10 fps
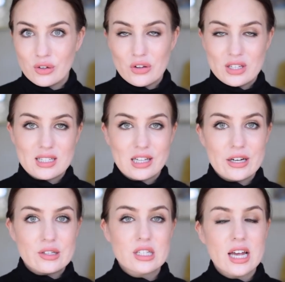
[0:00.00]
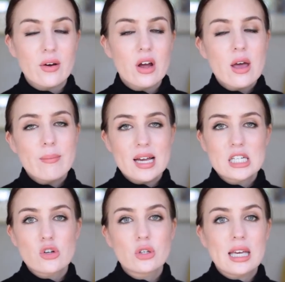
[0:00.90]
all these clothes, so make
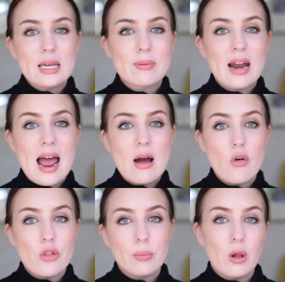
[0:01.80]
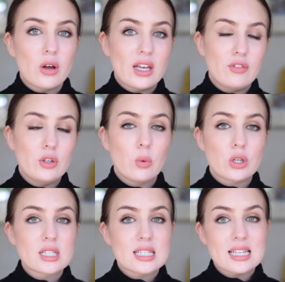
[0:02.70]
sure you keep an eye out on the blog if you
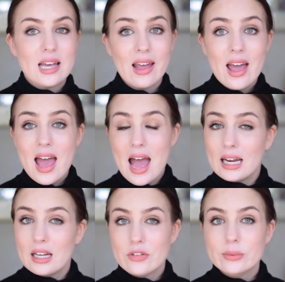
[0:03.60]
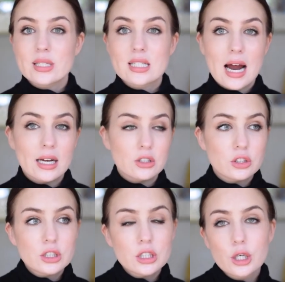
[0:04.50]
want to see any of them
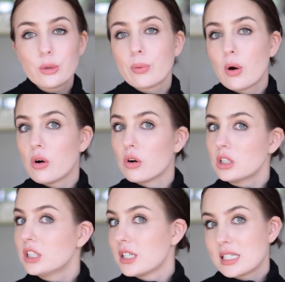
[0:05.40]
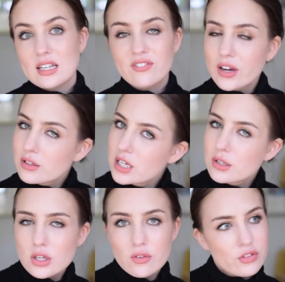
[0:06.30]
styled up, or you know, see
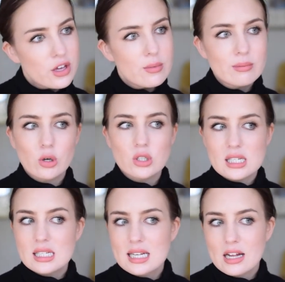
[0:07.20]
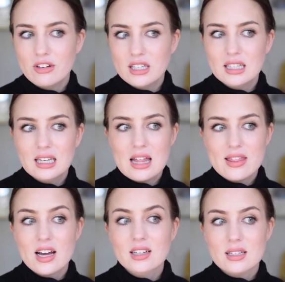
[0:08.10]
photos of them in more detail or anything like
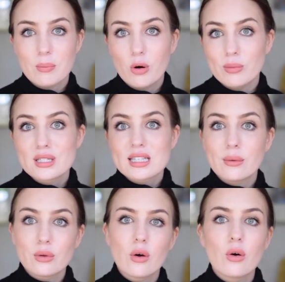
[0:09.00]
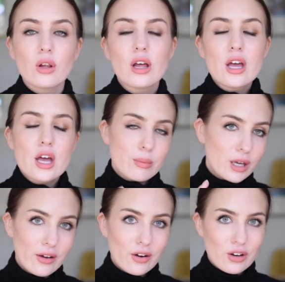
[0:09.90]
that, because I promise they will all be
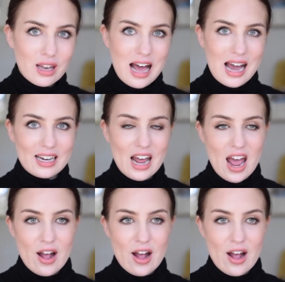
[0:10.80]
going online